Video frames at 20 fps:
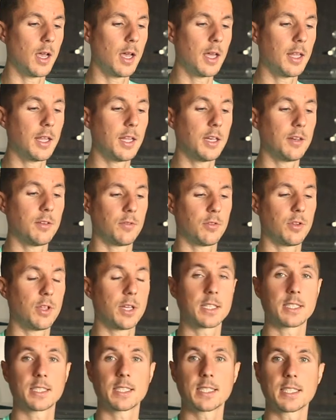and then for the
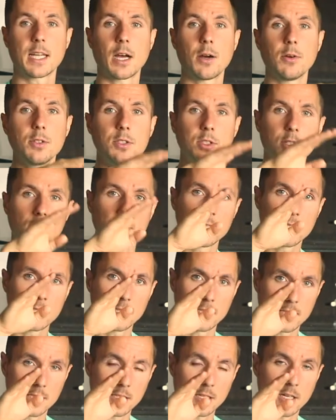next 6 hours, your
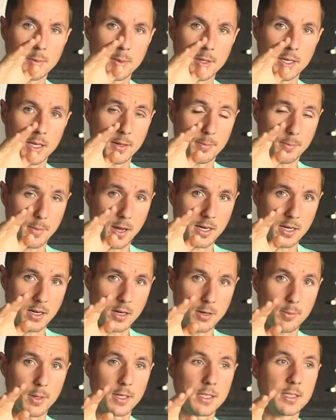insulin's still coming back down
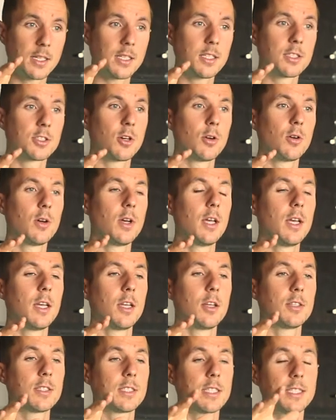to baseline. So
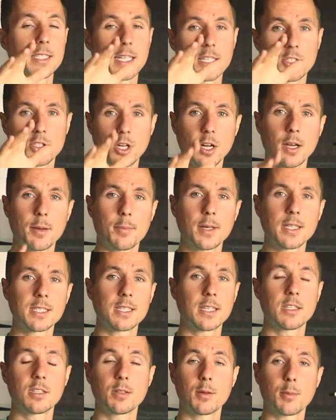your insulin's actually not at
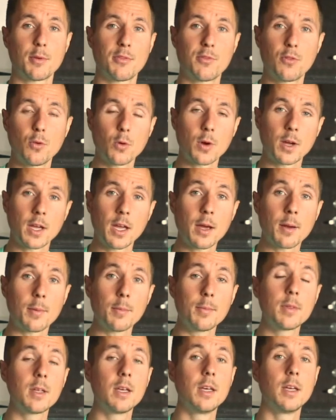baseline until 4
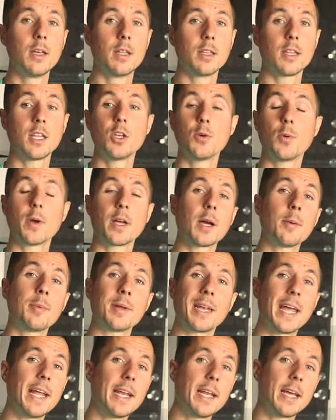a.m. Then you wake up
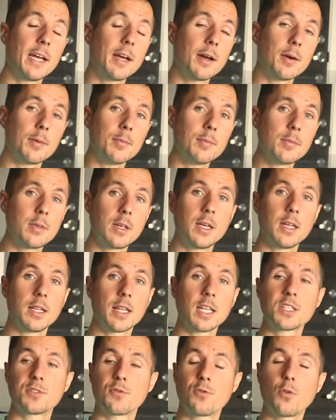at 8 a.m.
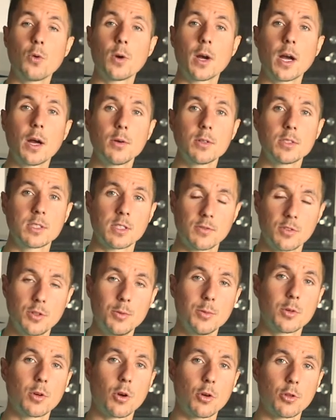That's 4 hours of
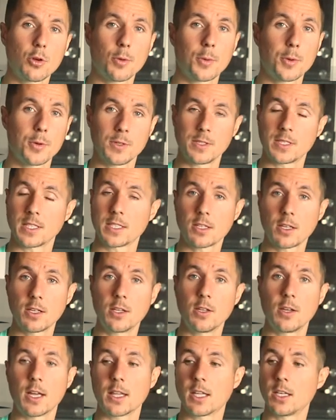human growth hormone release. That's all
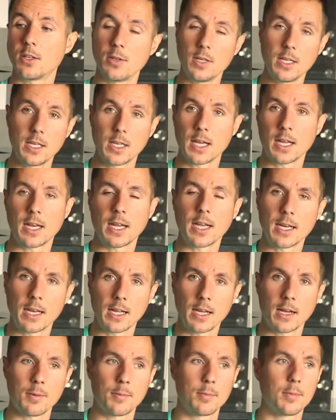you get. Then you eat again at
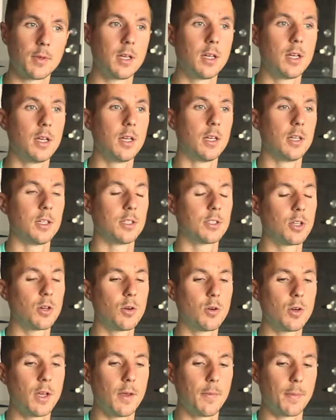8 a.m.
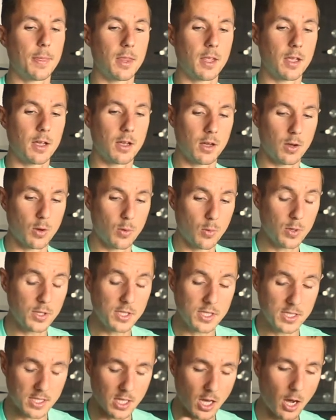So
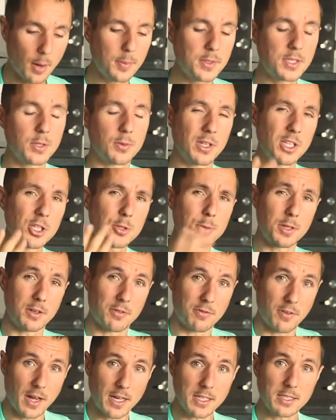whereas the opposite with
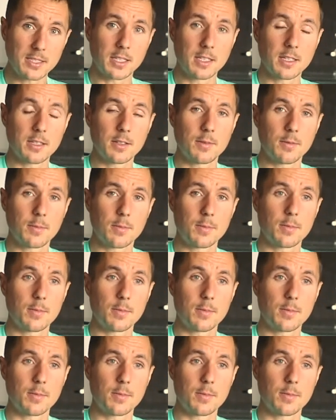intermittent fasting,